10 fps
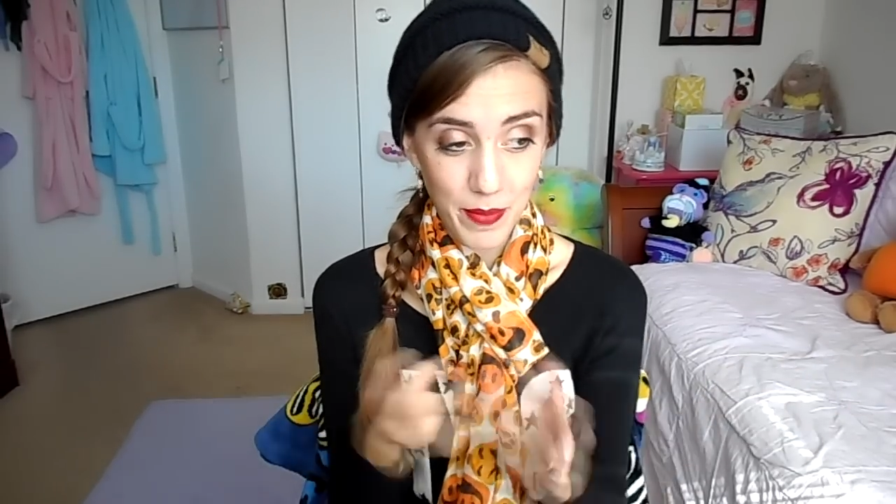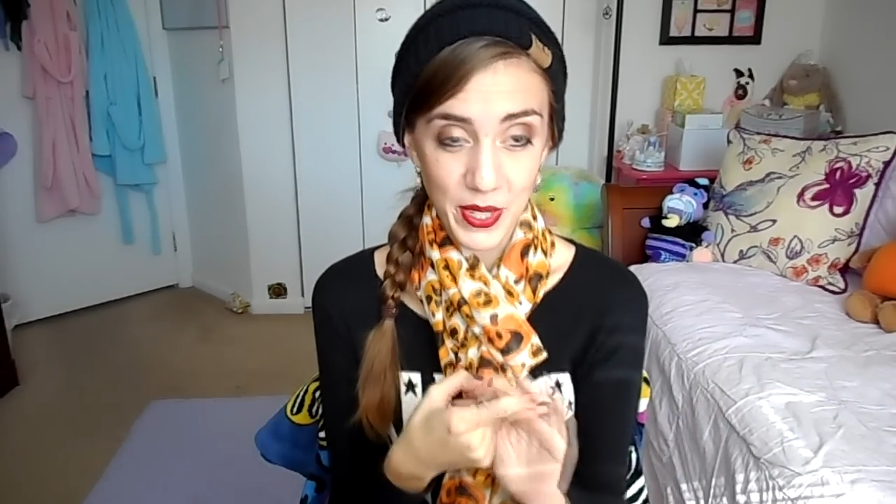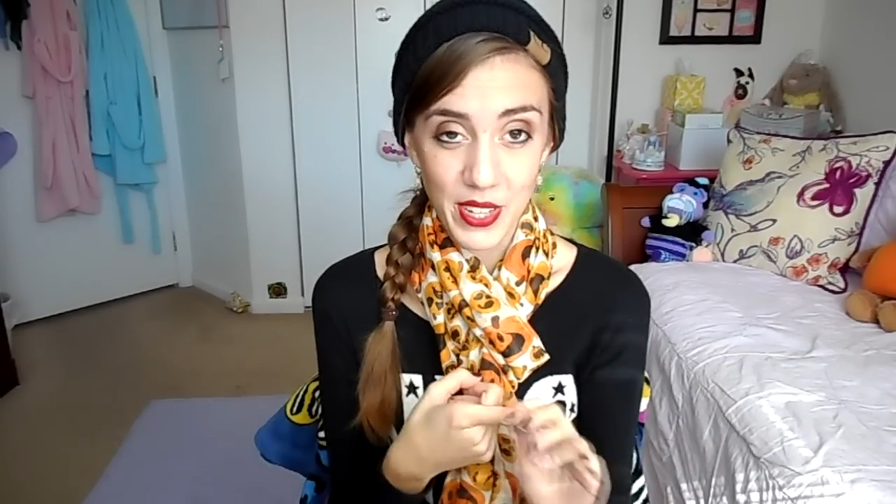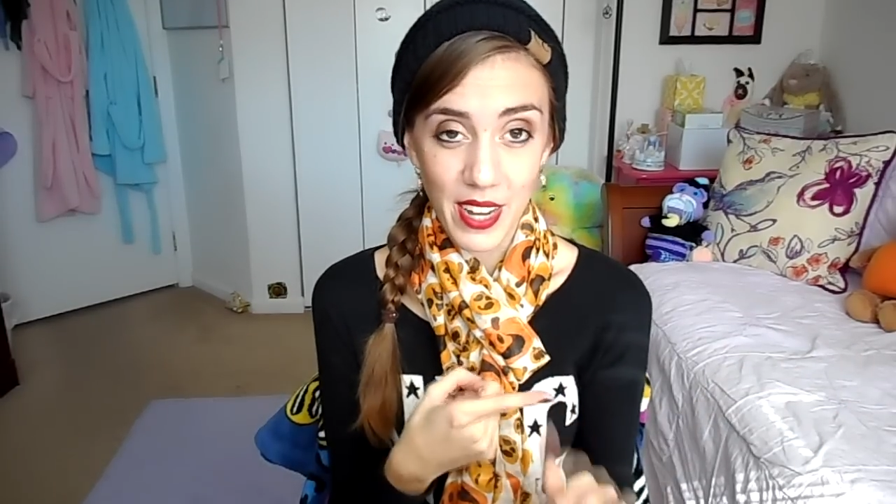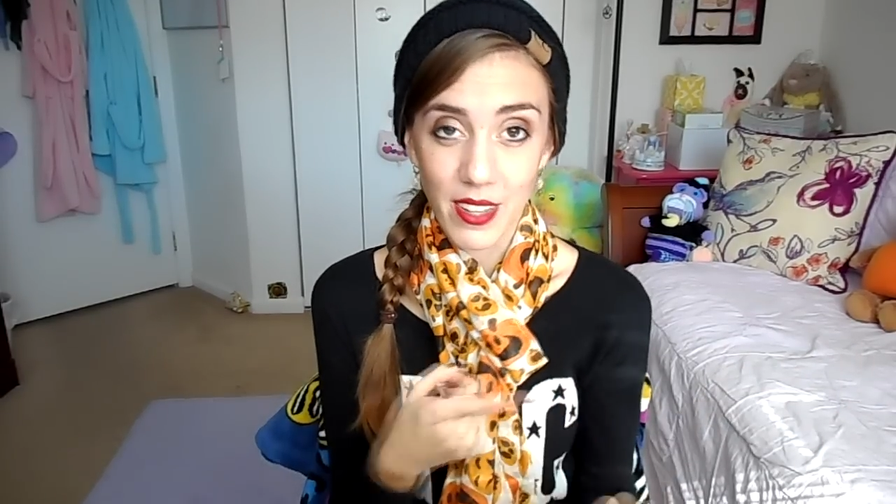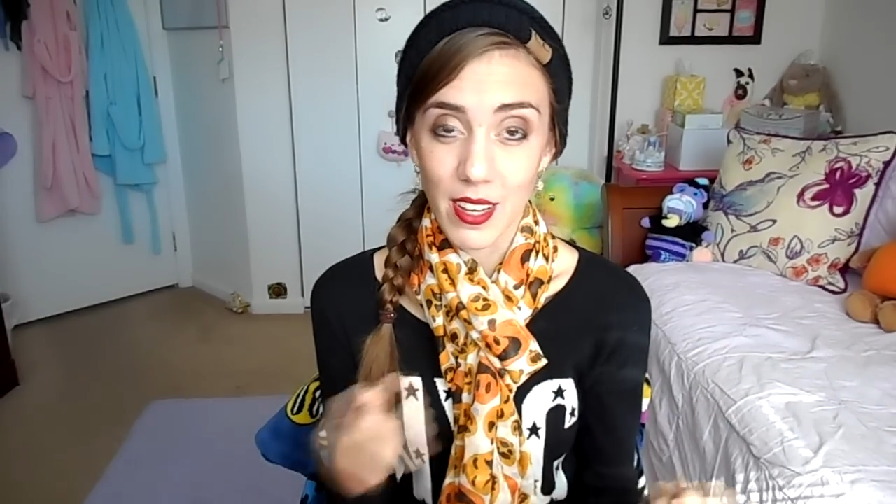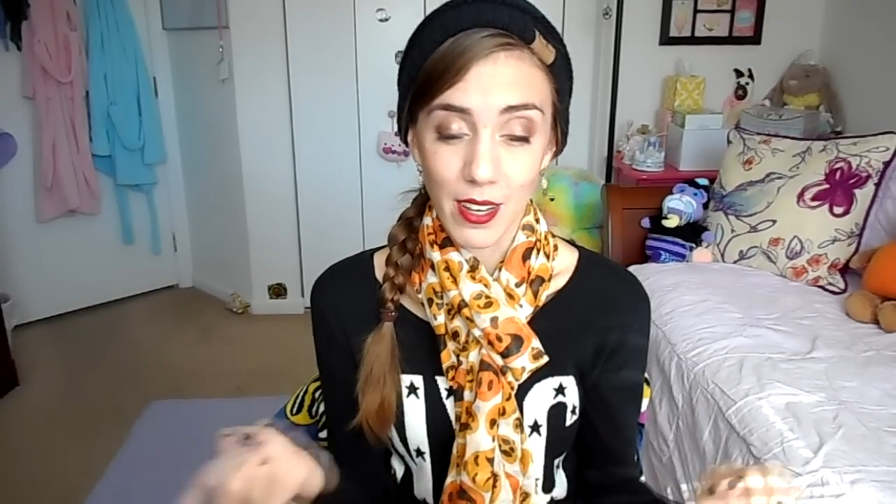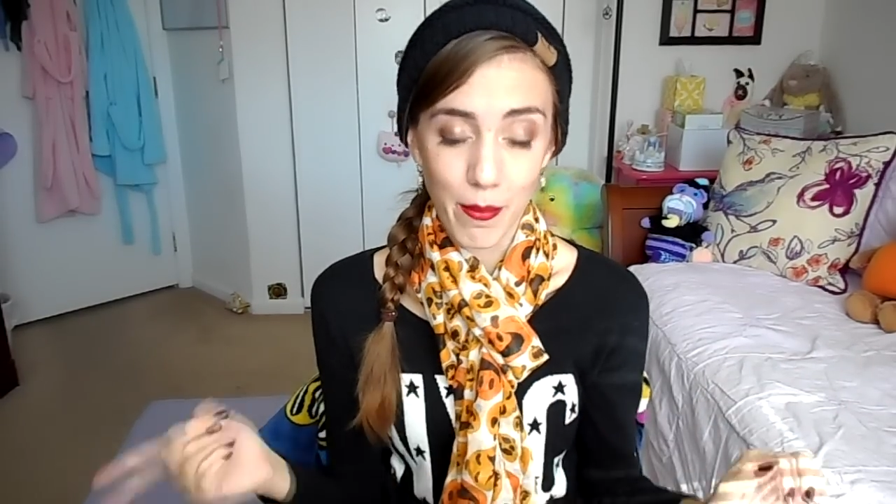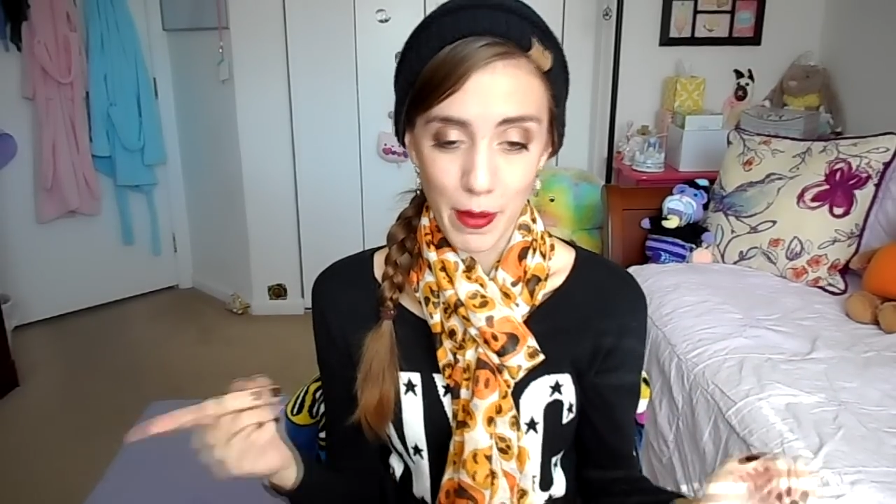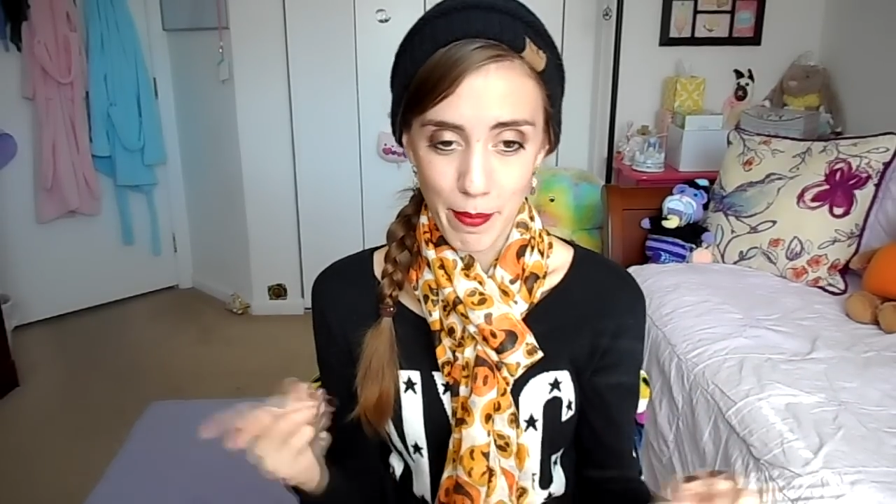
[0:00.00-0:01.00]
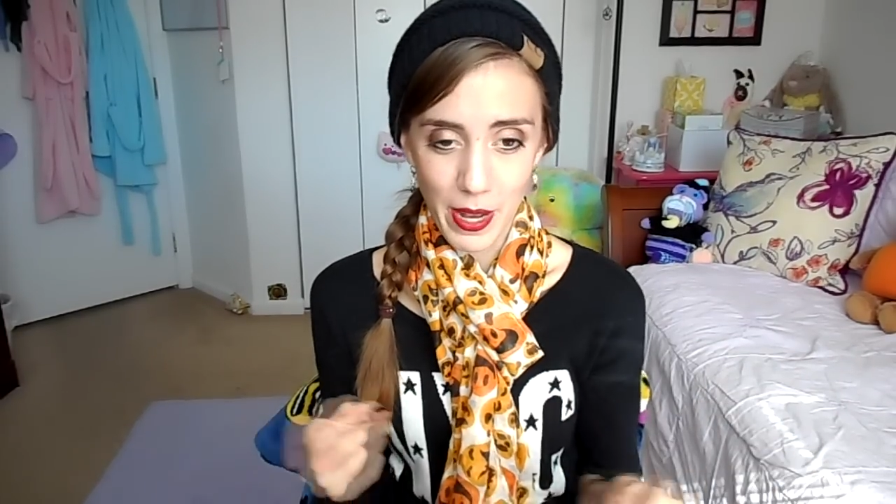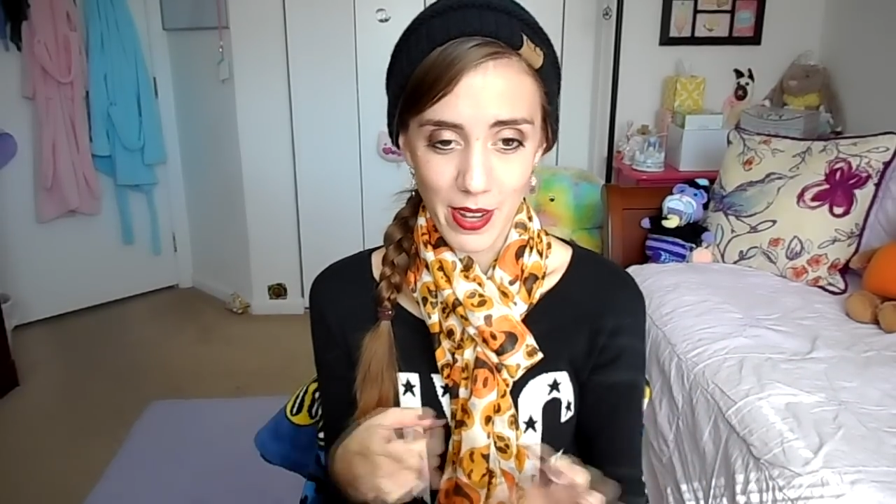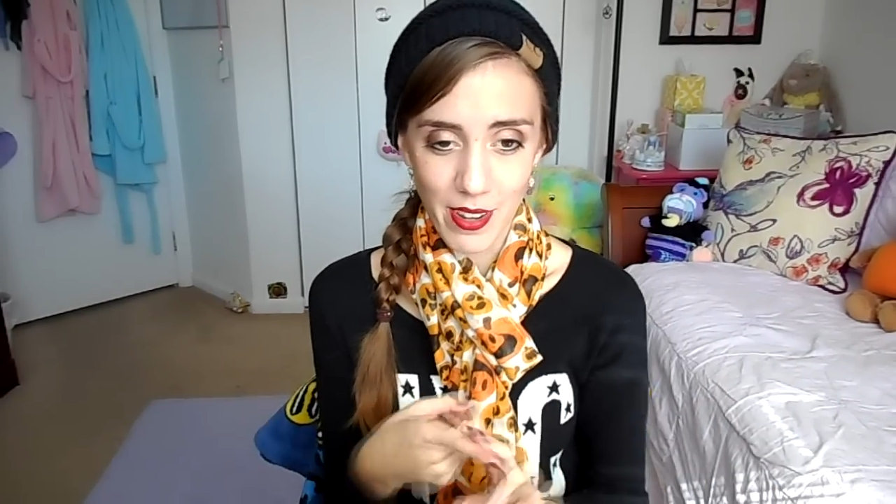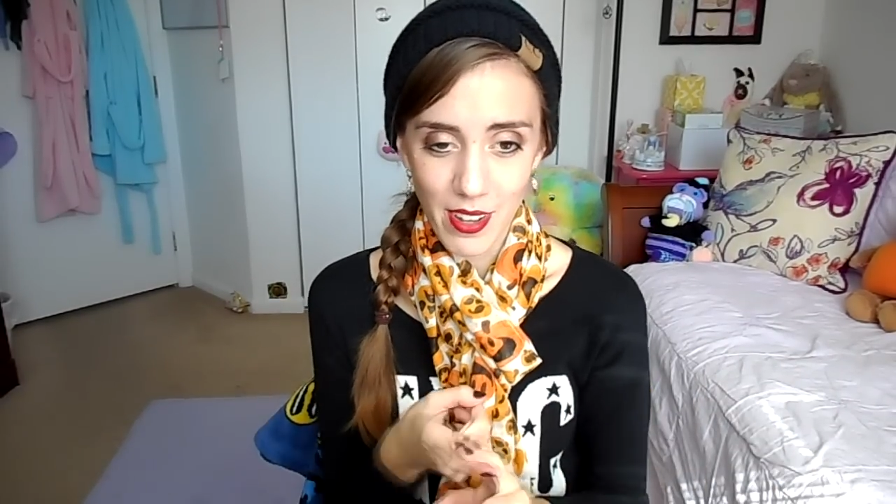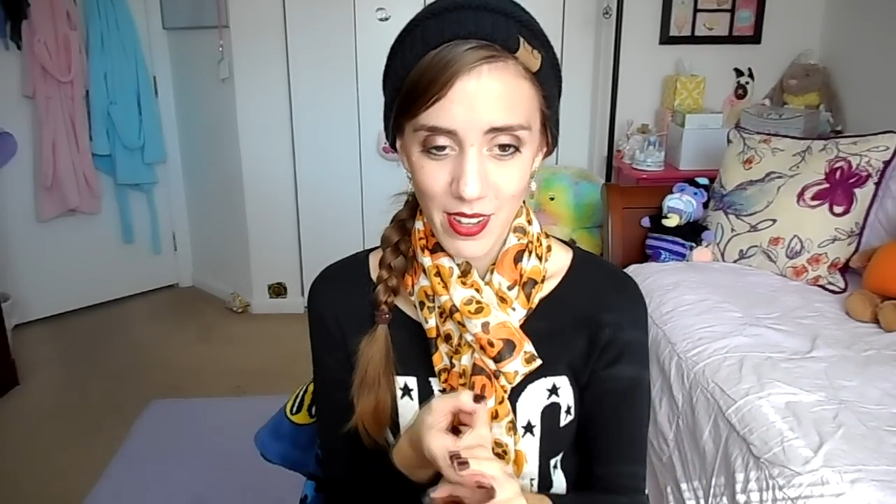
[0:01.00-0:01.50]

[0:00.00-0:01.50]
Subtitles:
sidekick, my man.